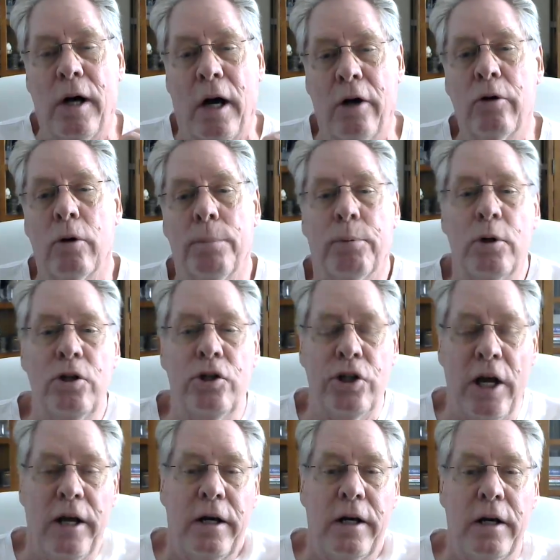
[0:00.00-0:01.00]

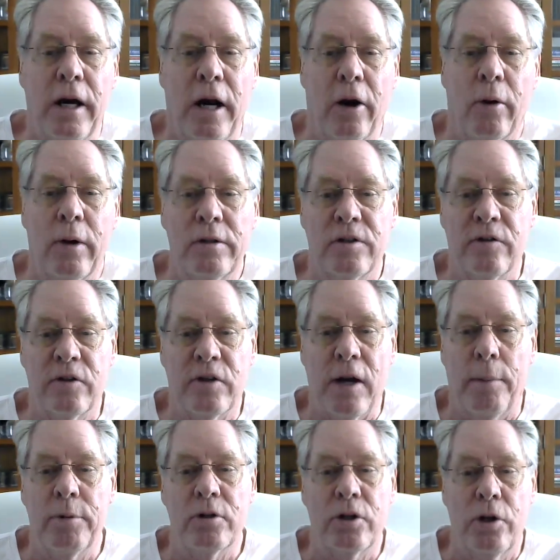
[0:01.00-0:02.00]
underappreciated areas of
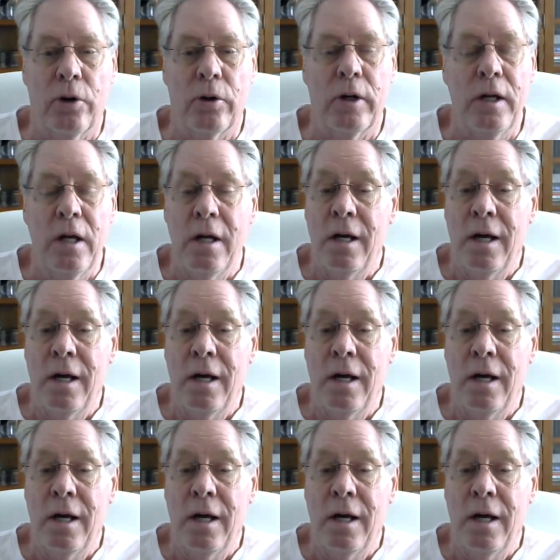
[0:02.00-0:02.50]
cybersecurity.